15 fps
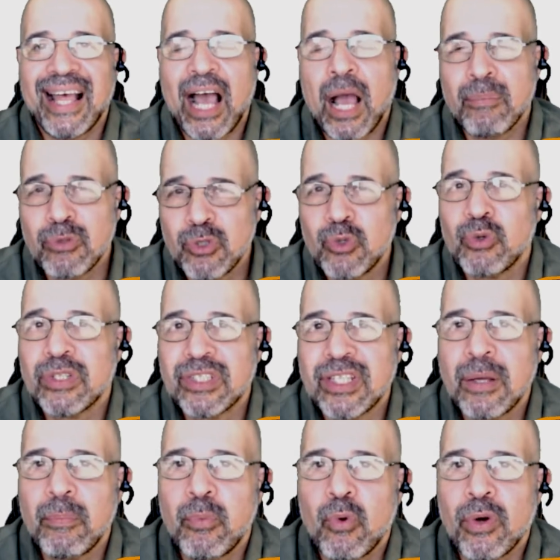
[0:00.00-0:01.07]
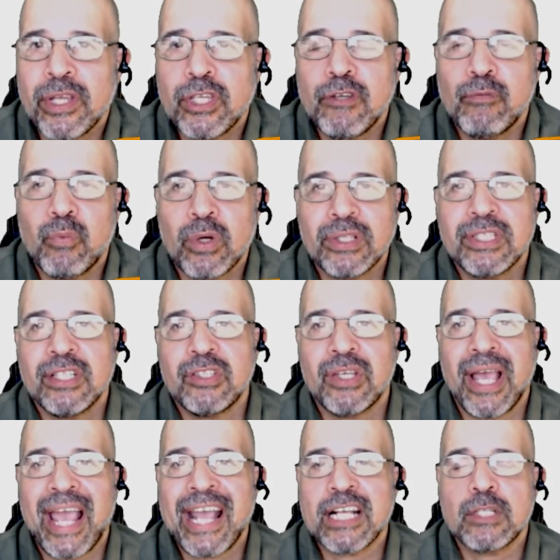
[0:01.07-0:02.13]
I'm sure at some point you've wanted to
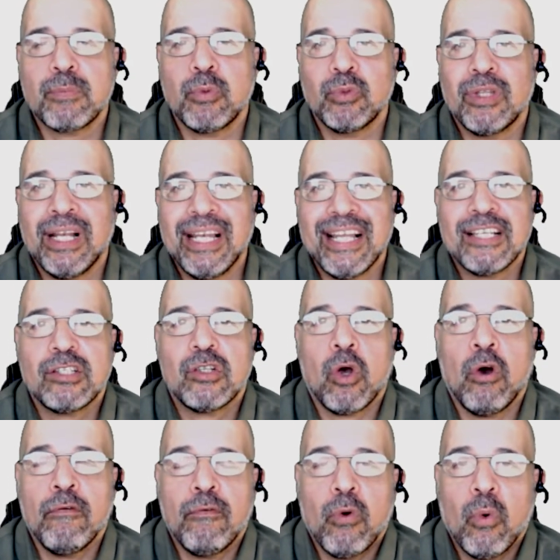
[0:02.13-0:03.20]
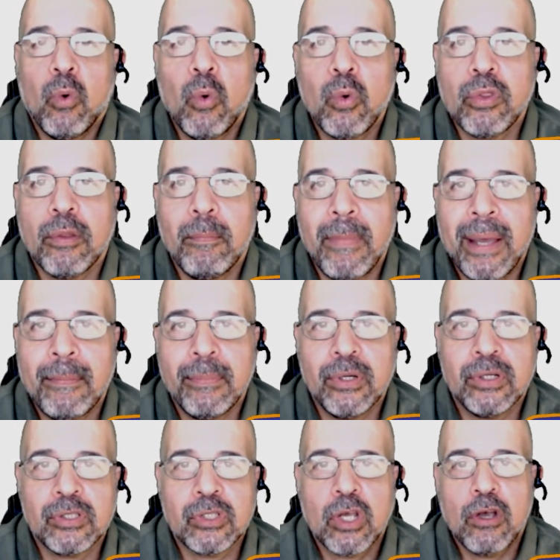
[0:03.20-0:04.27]
export a list of all the
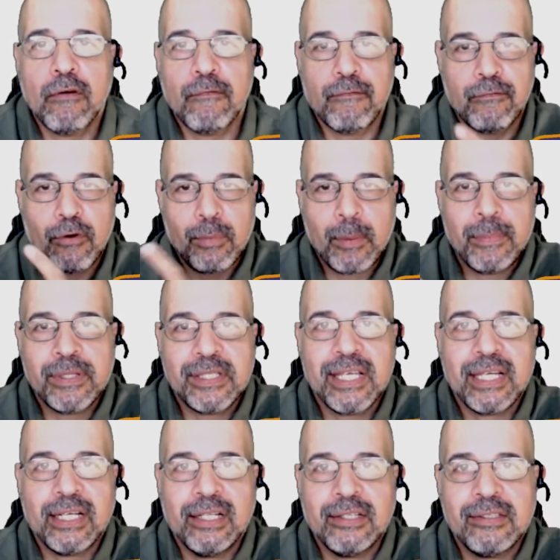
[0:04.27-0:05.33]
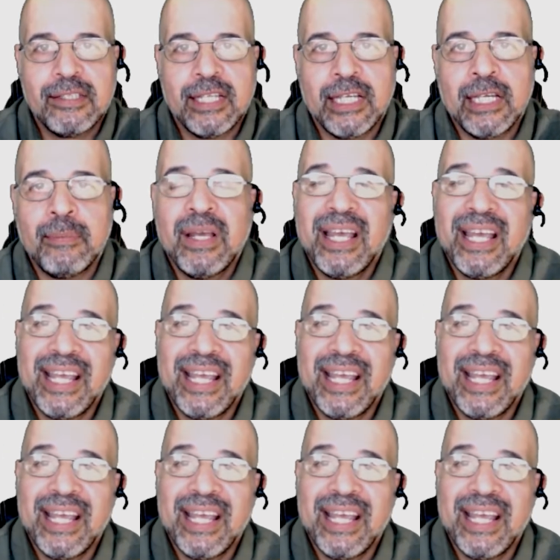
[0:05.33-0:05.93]
members from a particular team